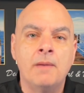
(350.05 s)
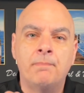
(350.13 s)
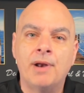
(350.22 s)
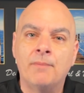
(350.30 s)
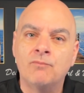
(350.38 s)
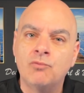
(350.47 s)

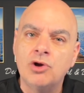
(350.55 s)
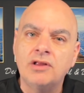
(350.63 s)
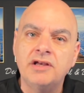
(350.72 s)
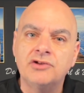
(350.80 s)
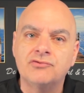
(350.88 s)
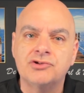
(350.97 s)
but I'm
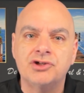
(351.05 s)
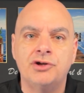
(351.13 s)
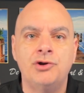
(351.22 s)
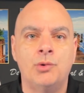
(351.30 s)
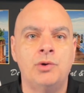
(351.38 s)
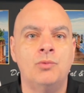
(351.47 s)
really interested
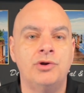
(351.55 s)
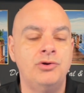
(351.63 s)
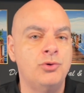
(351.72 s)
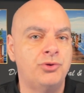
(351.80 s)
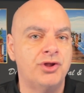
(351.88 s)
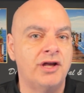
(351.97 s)
in knowing what
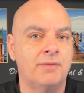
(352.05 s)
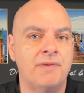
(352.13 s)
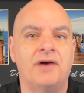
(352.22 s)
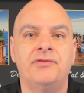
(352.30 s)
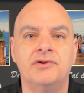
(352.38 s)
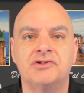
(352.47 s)
you think
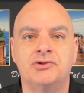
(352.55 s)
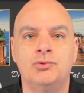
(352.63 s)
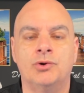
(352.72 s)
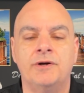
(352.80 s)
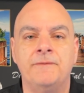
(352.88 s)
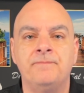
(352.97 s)
about this
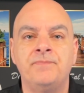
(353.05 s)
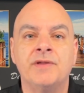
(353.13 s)
story.